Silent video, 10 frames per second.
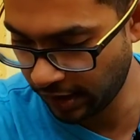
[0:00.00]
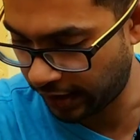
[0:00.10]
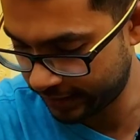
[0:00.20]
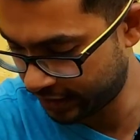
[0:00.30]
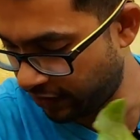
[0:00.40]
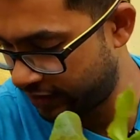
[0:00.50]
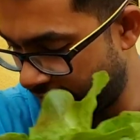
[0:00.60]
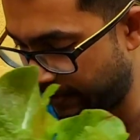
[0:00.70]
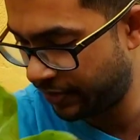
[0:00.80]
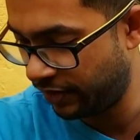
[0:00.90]
Sorry to
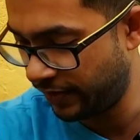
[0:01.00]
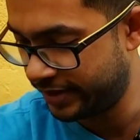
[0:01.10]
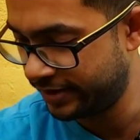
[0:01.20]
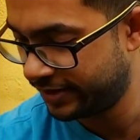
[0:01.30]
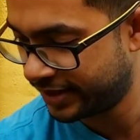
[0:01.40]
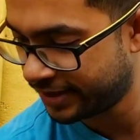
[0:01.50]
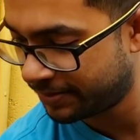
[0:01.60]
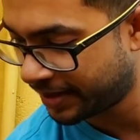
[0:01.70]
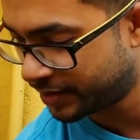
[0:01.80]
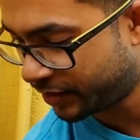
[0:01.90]
keep you all waiting.
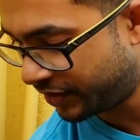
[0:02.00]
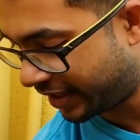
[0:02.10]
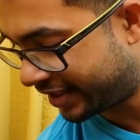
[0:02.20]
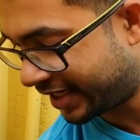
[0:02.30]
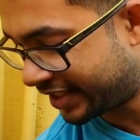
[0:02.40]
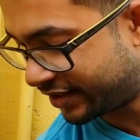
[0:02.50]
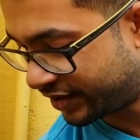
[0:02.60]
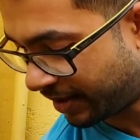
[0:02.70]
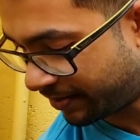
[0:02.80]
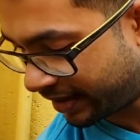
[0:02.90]
Sometimes when you get a chance to do
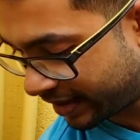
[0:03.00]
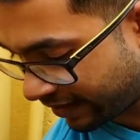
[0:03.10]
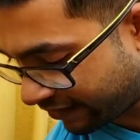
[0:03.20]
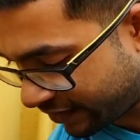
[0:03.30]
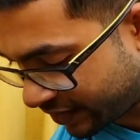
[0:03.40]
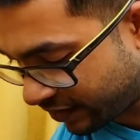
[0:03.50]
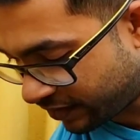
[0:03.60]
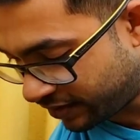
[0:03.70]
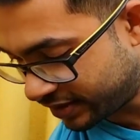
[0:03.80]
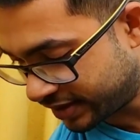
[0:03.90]
something, you just have to
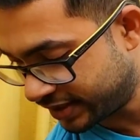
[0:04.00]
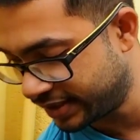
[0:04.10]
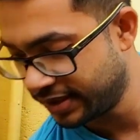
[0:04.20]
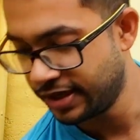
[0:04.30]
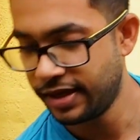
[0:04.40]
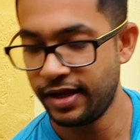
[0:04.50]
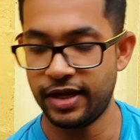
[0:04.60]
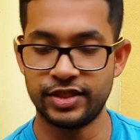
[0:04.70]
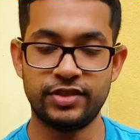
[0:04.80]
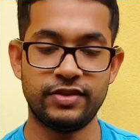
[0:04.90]
do it
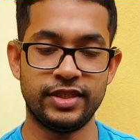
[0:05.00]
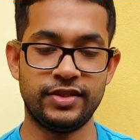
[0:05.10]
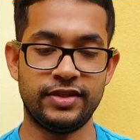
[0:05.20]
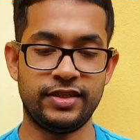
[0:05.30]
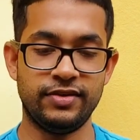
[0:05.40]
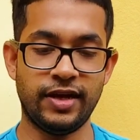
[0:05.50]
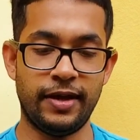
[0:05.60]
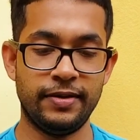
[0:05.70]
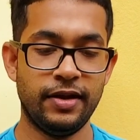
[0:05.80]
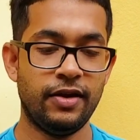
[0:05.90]
as soon as you can.
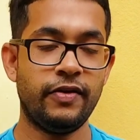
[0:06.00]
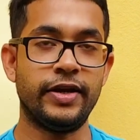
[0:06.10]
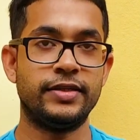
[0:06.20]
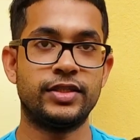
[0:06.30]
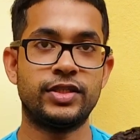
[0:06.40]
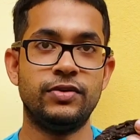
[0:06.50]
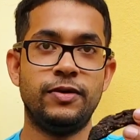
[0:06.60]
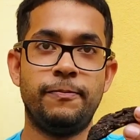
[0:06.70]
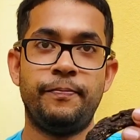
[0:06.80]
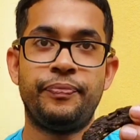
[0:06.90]
Right.
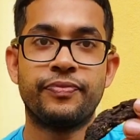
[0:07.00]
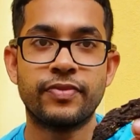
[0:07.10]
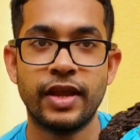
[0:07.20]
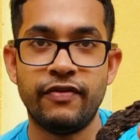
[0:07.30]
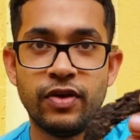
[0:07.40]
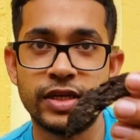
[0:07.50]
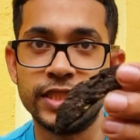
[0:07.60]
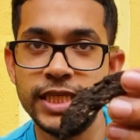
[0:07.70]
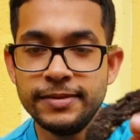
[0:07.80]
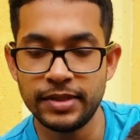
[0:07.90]
So if you all can
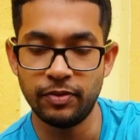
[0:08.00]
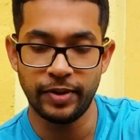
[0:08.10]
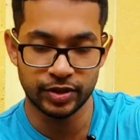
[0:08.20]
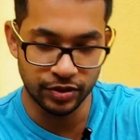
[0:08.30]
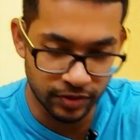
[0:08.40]
see, let me make sure you